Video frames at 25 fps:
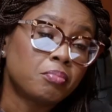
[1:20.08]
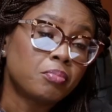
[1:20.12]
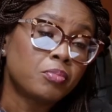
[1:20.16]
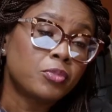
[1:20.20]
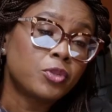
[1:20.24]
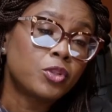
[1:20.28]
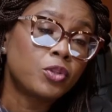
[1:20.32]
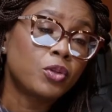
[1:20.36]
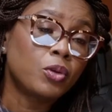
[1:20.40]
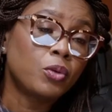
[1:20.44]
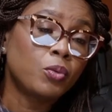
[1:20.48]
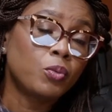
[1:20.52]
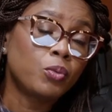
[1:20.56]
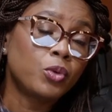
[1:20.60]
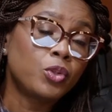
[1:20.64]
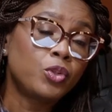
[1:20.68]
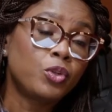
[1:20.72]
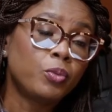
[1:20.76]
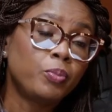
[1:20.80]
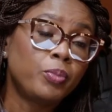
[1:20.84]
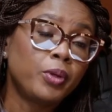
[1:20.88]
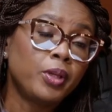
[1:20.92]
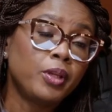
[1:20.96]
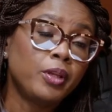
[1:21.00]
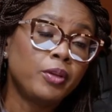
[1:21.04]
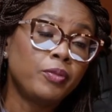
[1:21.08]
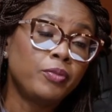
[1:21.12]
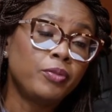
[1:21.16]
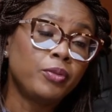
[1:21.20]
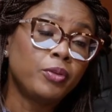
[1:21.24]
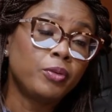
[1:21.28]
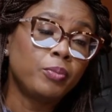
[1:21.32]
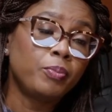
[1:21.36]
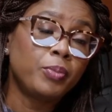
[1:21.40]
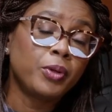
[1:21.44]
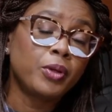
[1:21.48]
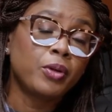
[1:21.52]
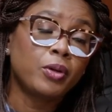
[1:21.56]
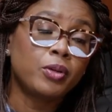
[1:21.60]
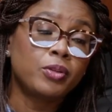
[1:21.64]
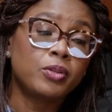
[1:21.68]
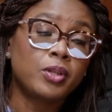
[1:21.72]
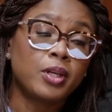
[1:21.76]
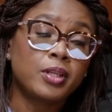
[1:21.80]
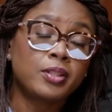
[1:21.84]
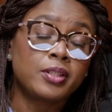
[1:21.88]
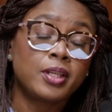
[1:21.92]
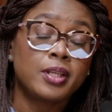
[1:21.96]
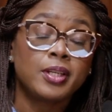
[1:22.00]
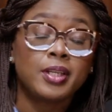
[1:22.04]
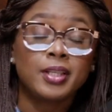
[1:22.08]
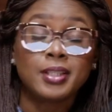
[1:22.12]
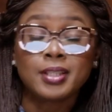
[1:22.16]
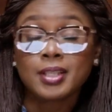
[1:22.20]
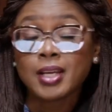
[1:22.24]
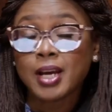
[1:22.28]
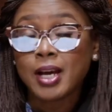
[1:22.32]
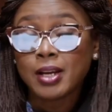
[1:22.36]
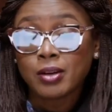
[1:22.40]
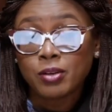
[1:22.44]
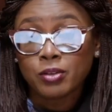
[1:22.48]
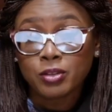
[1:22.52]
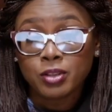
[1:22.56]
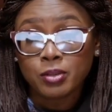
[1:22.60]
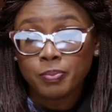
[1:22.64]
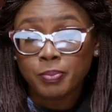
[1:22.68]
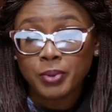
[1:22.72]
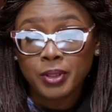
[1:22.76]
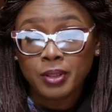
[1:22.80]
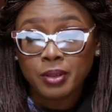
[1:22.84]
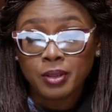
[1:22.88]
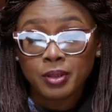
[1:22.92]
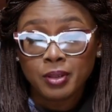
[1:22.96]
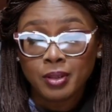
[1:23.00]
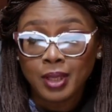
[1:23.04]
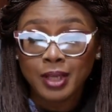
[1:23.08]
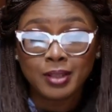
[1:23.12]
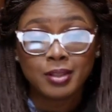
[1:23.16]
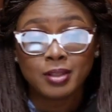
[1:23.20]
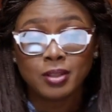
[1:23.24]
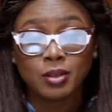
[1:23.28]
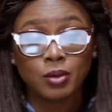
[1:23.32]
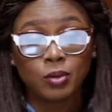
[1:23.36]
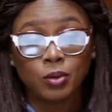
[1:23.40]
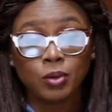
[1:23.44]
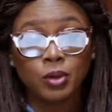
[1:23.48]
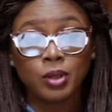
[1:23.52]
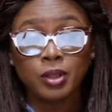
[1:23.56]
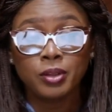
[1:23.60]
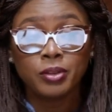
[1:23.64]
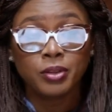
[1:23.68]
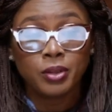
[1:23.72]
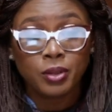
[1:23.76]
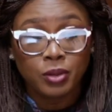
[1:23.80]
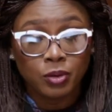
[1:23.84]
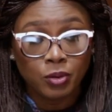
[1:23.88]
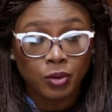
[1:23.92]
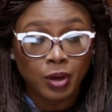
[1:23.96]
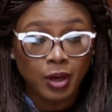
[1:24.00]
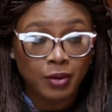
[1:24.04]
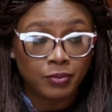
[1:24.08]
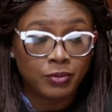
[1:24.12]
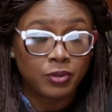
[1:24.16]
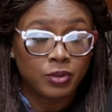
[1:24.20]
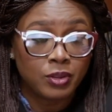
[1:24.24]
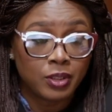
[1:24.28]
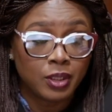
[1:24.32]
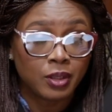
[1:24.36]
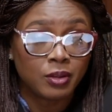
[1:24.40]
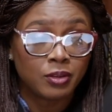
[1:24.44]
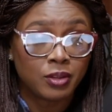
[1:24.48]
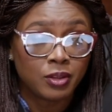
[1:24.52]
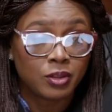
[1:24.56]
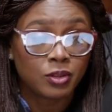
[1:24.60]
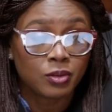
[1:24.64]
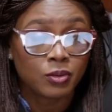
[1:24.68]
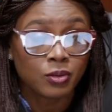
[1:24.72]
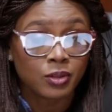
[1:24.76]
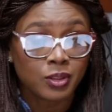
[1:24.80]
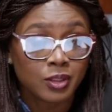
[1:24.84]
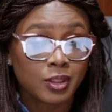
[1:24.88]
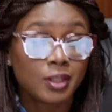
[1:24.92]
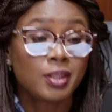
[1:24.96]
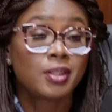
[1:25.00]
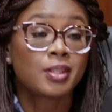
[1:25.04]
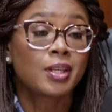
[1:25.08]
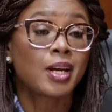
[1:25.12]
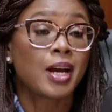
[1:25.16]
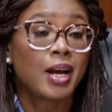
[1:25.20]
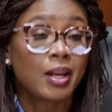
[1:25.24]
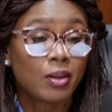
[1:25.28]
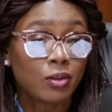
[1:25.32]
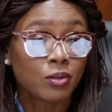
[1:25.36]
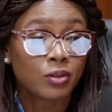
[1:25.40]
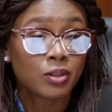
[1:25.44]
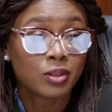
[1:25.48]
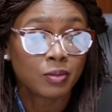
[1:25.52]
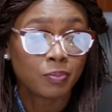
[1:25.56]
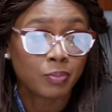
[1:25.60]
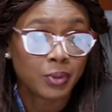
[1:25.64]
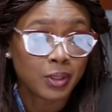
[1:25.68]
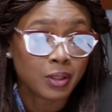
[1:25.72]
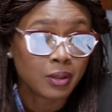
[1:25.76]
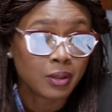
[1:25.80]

So we should believe you because you are saying it cannot be. That's the only thing you have to tell this court. It cannot be.